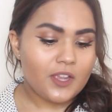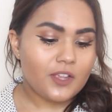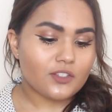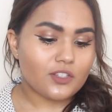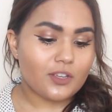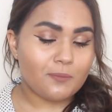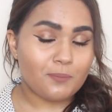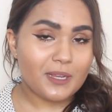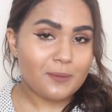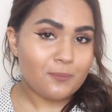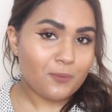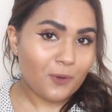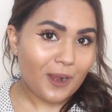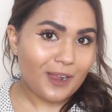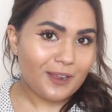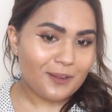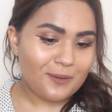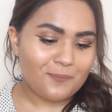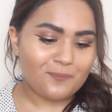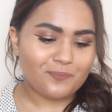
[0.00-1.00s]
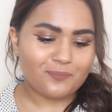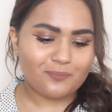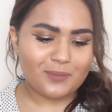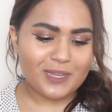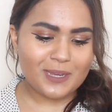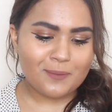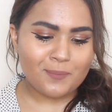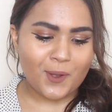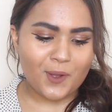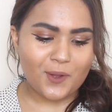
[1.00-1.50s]
So be bright,
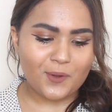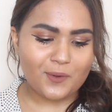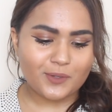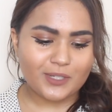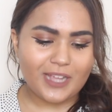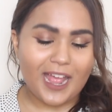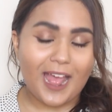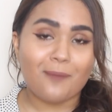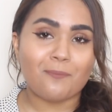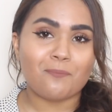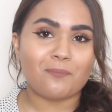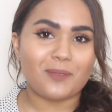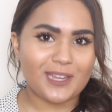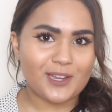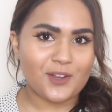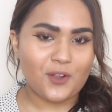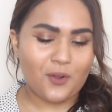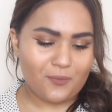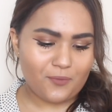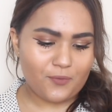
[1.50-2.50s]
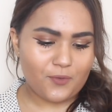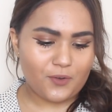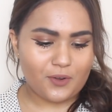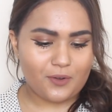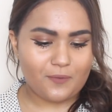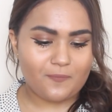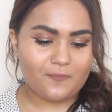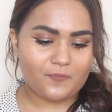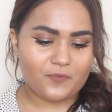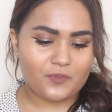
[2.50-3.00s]
be bold, and be
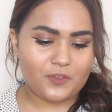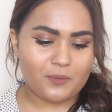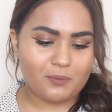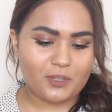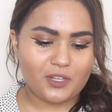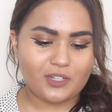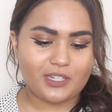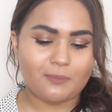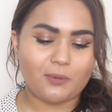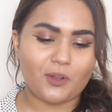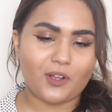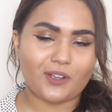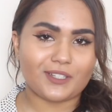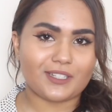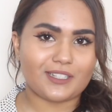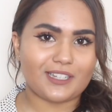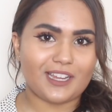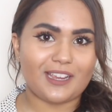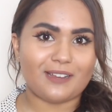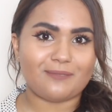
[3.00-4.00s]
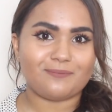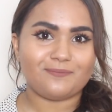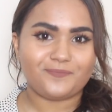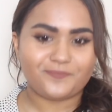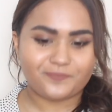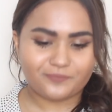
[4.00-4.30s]
confident. The Beauty Box team.